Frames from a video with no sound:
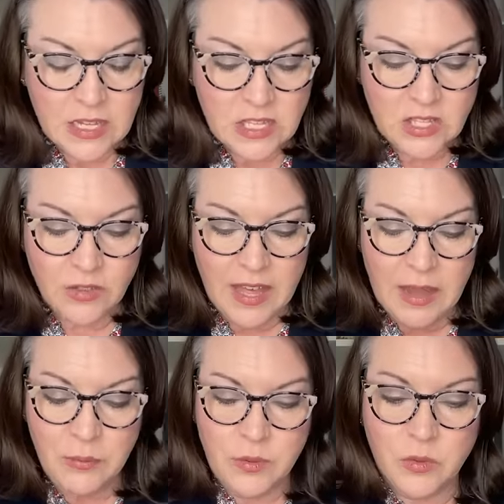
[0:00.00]
So
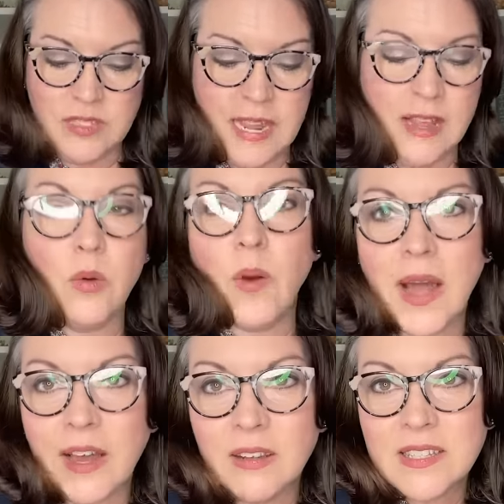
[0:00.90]
that one will take a
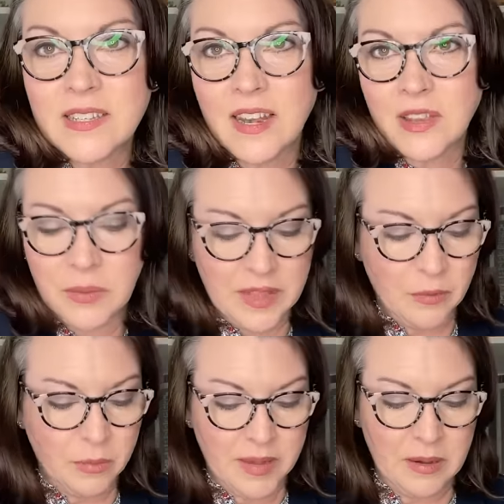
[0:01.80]
while. It's another one that
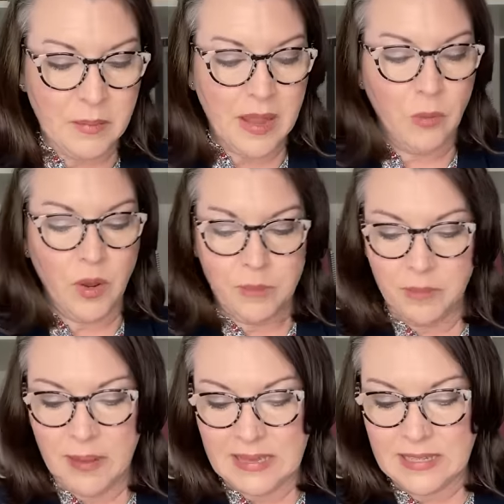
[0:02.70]
will be in my
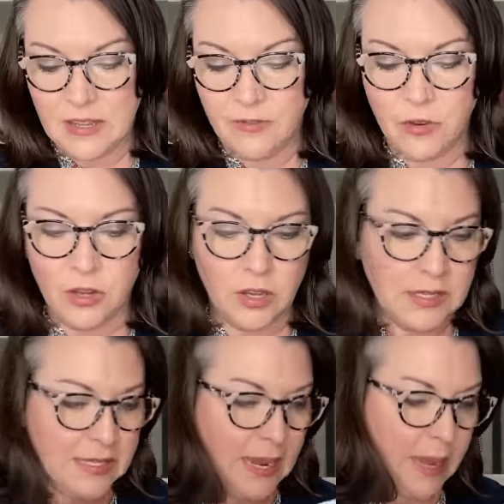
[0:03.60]
whip basket for a long
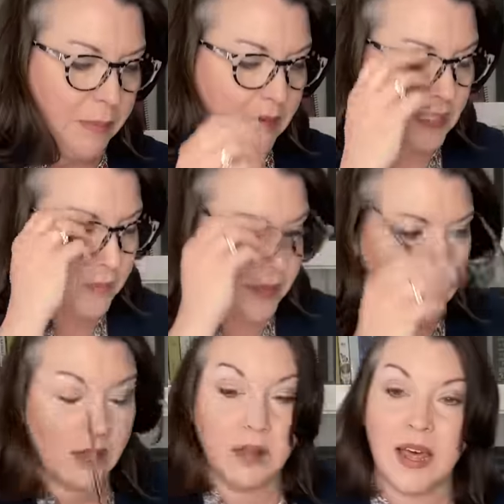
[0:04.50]
time, but it's been
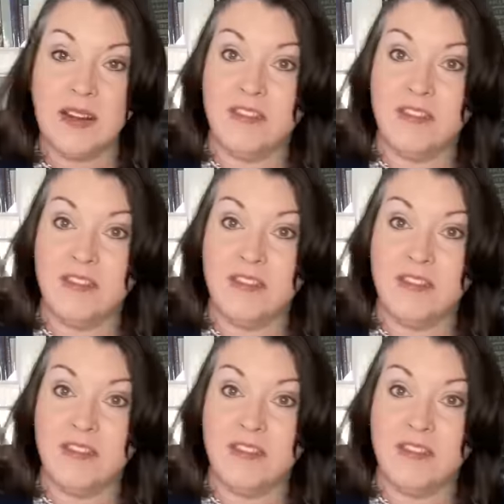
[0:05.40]
a lot of